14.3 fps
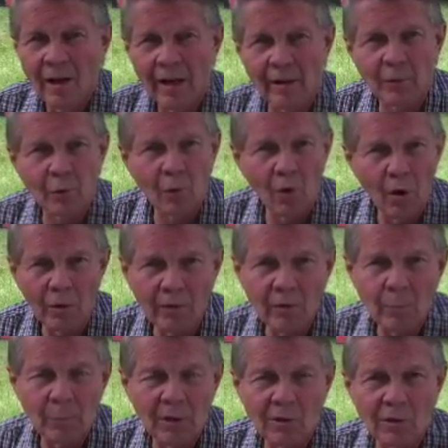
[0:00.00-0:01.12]
and through all of
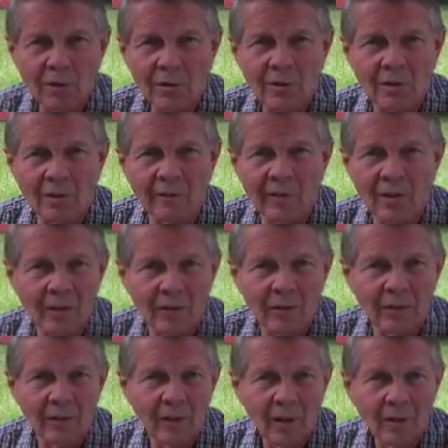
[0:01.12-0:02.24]
the pictures of
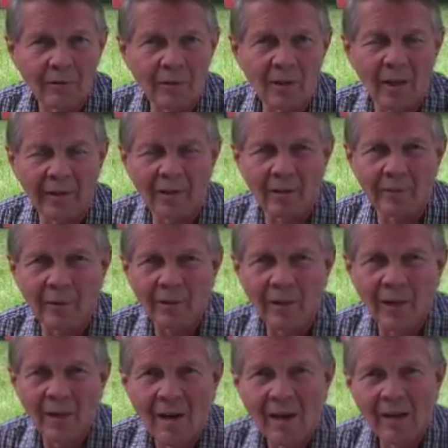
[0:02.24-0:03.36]
another photographer,
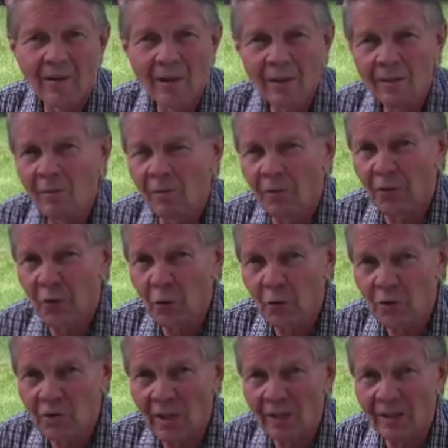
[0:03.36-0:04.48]
and then
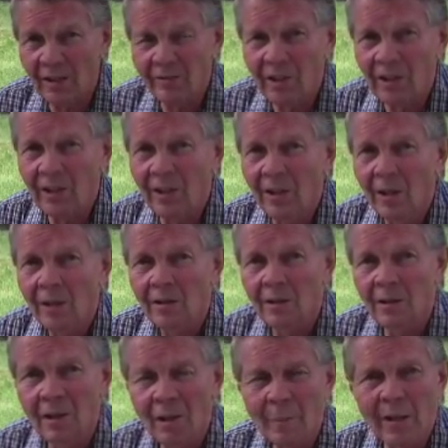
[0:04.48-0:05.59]
Thursday evening to
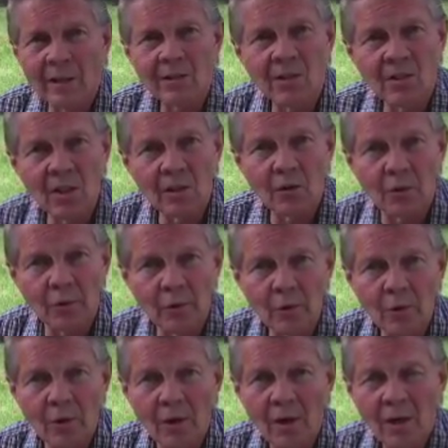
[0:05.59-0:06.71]
come and sit
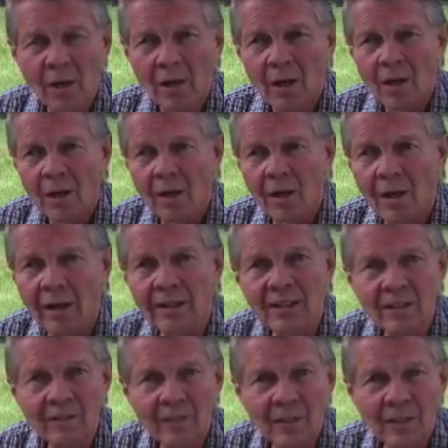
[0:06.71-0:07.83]
through a
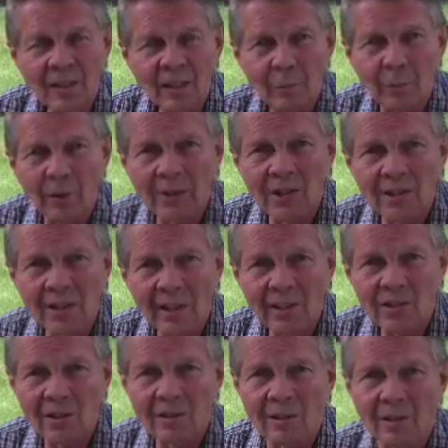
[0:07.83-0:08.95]
DVD
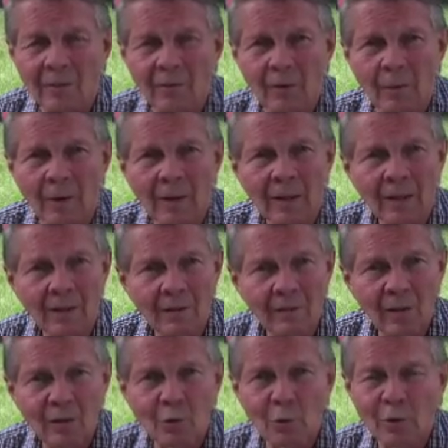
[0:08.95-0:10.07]
presentation of the
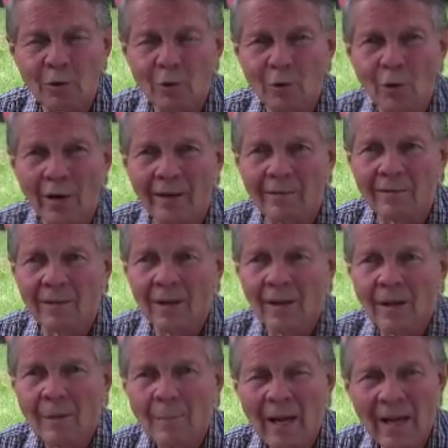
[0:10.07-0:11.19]
individuals who have
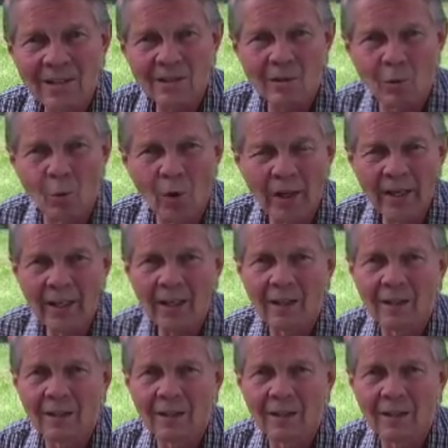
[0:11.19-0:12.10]
passed away?